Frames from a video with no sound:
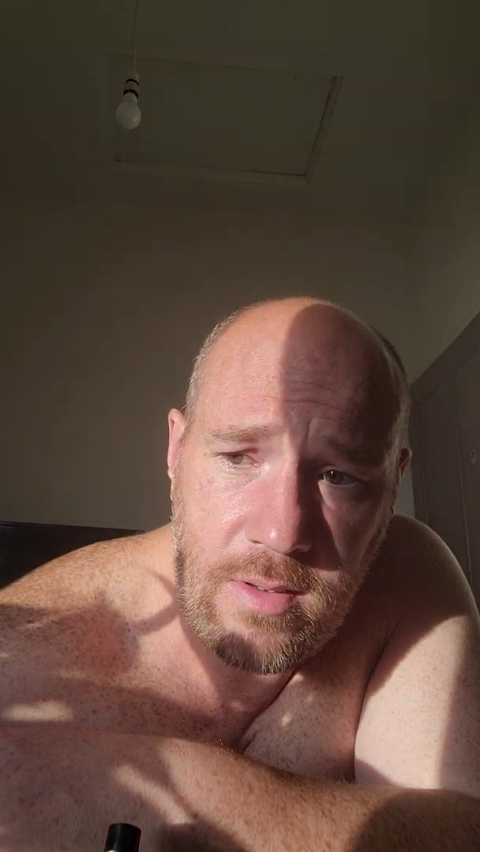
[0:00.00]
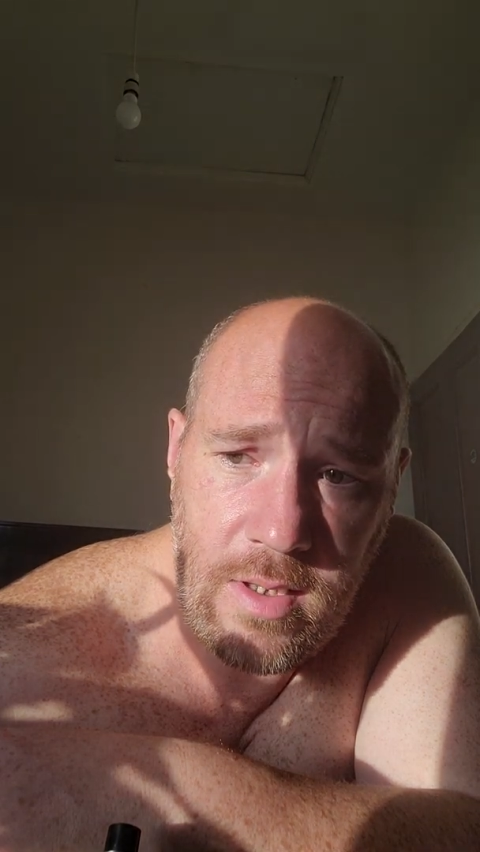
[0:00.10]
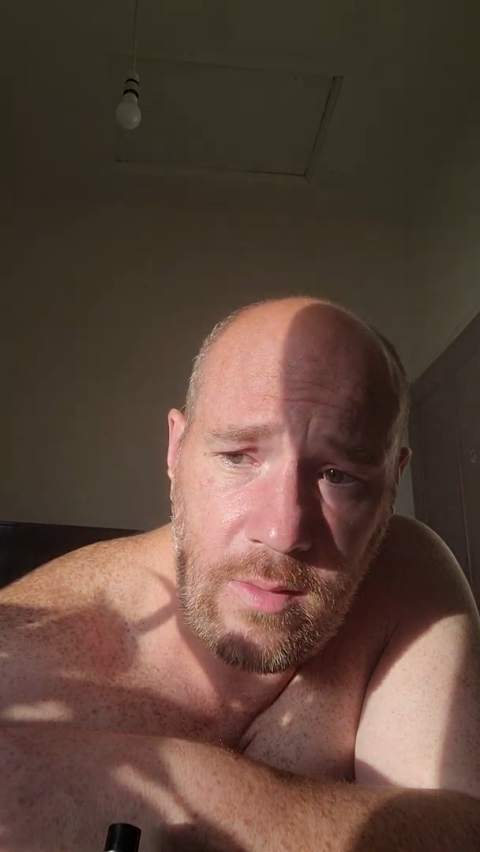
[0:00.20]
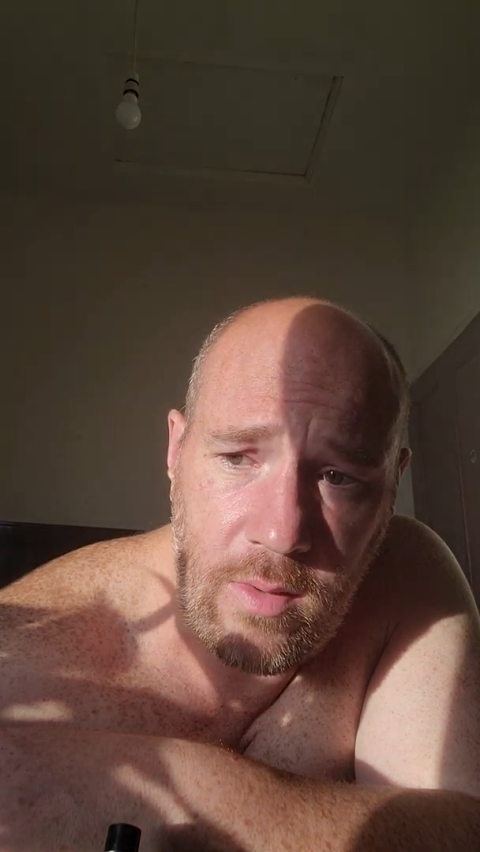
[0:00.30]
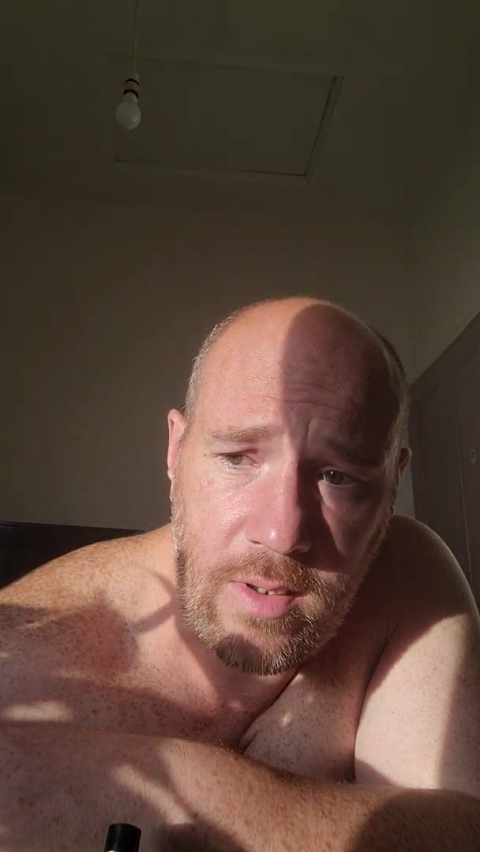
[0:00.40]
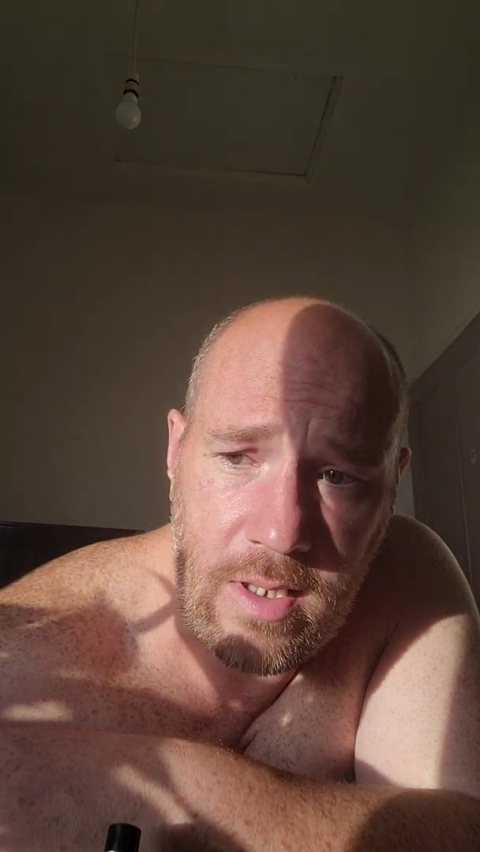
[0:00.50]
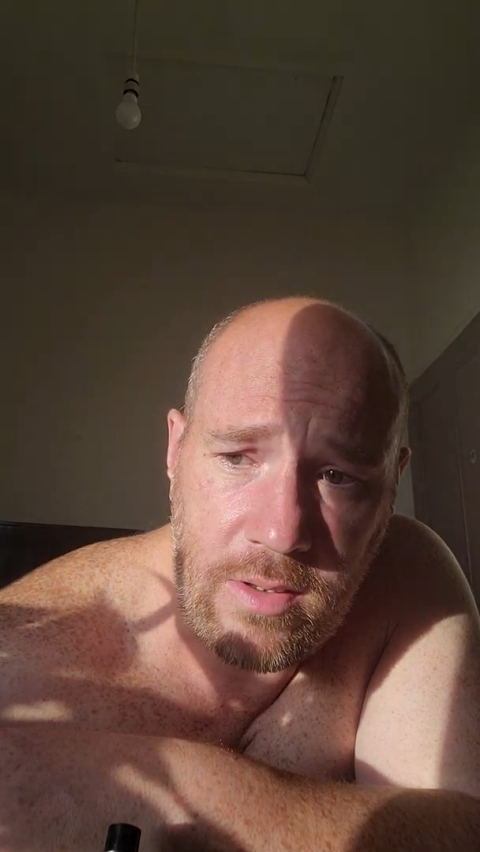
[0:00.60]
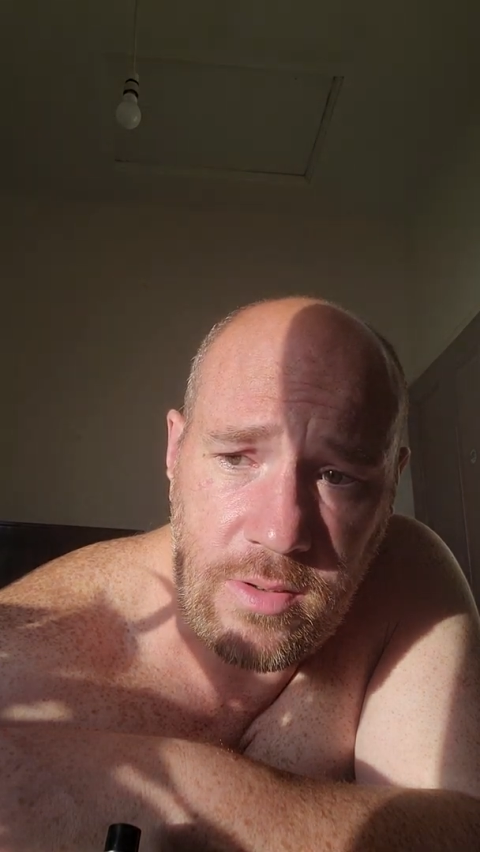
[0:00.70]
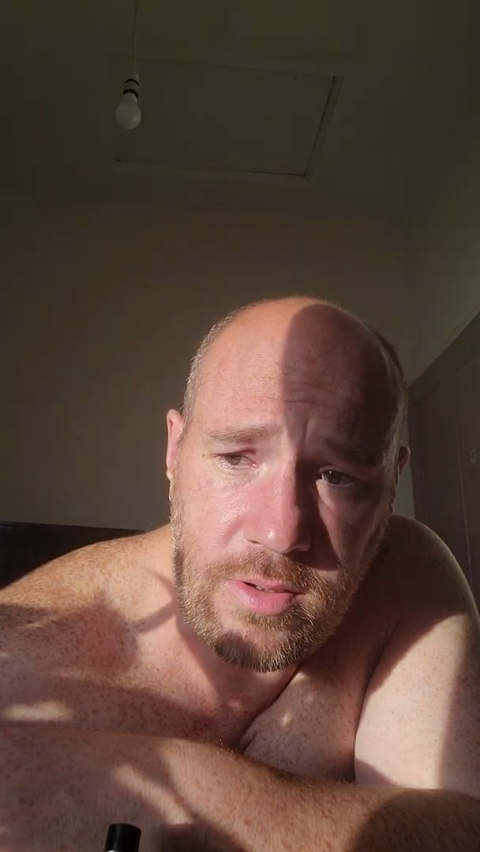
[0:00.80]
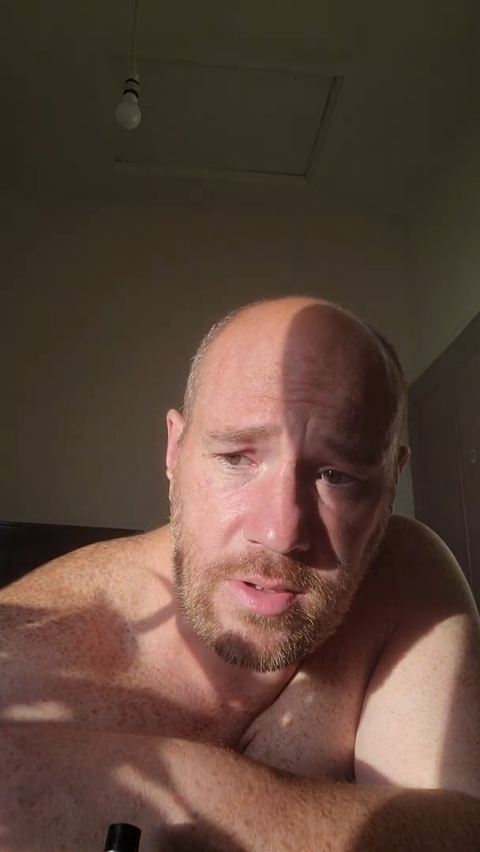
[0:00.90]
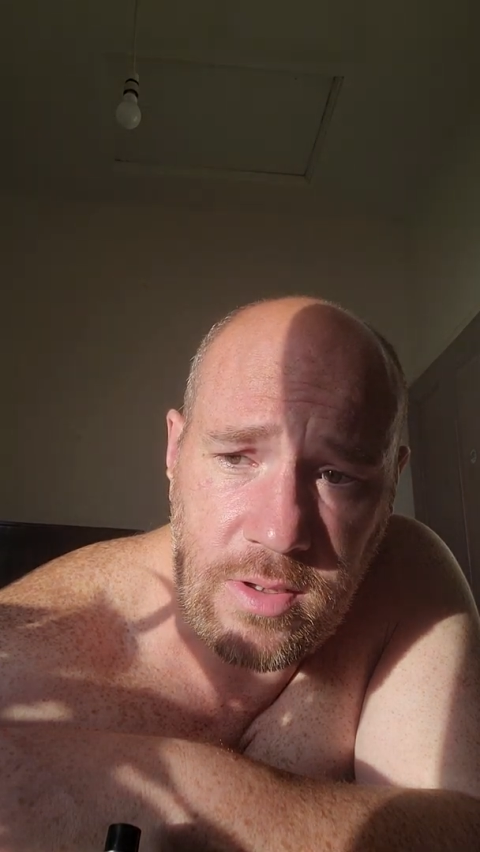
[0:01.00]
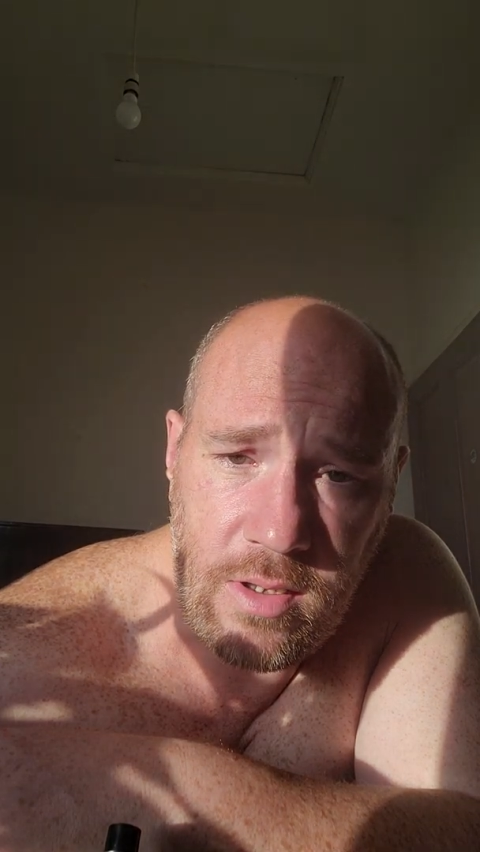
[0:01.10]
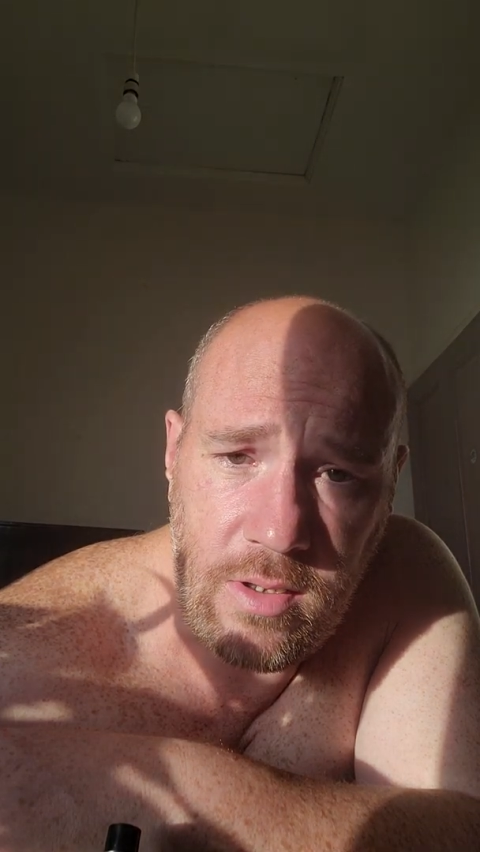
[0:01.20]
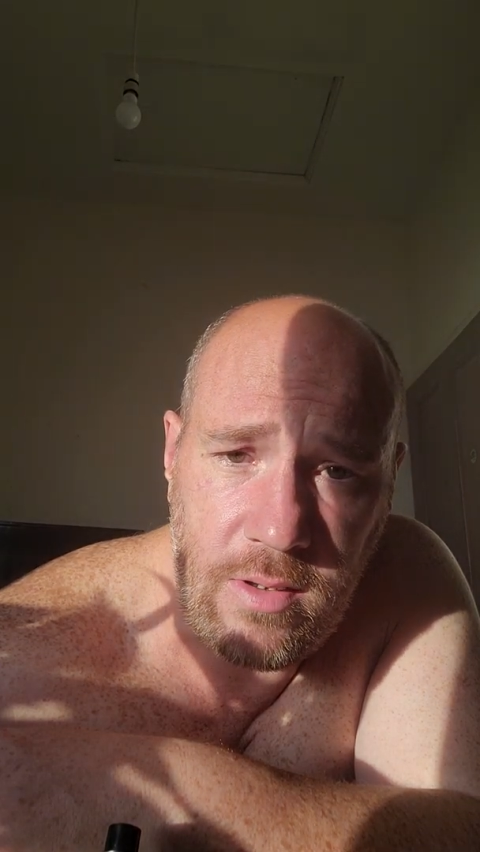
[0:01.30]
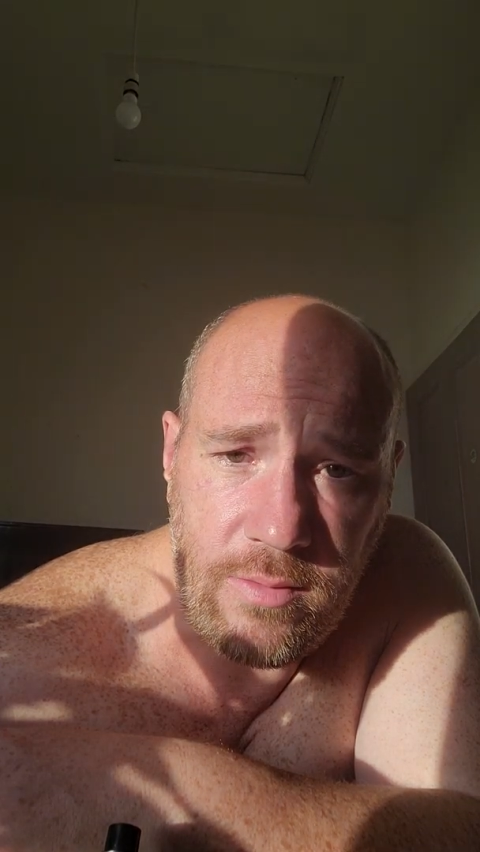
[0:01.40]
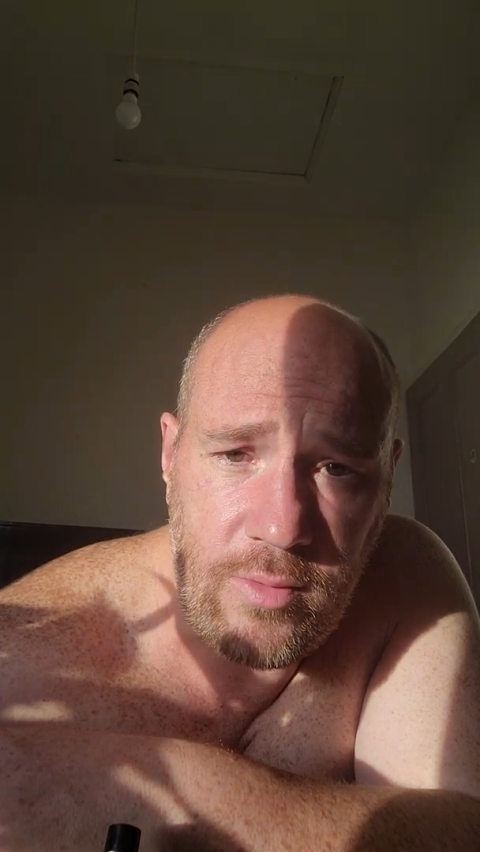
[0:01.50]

See what that does, because I know